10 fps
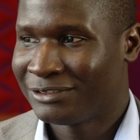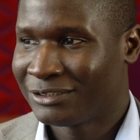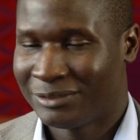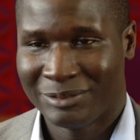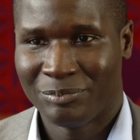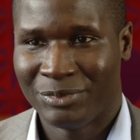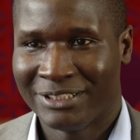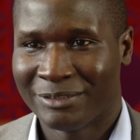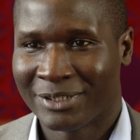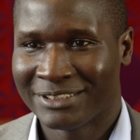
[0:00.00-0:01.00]
just
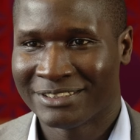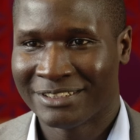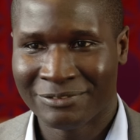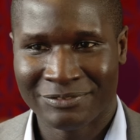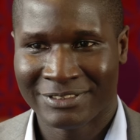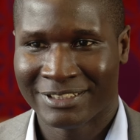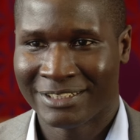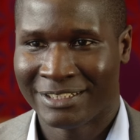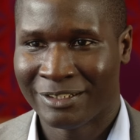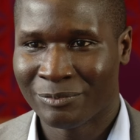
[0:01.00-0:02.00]
being myself
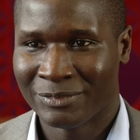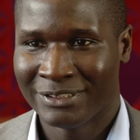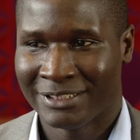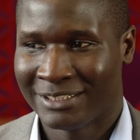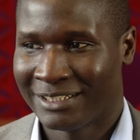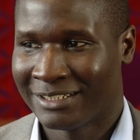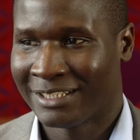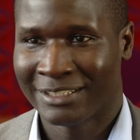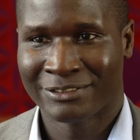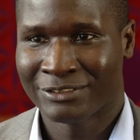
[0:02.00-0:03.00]
helped me. I
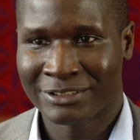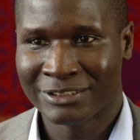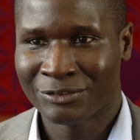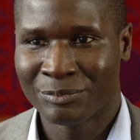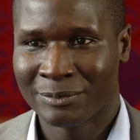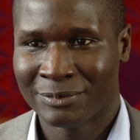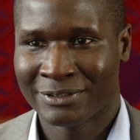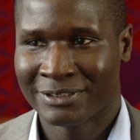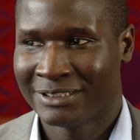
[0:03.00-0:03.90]
like talking to people,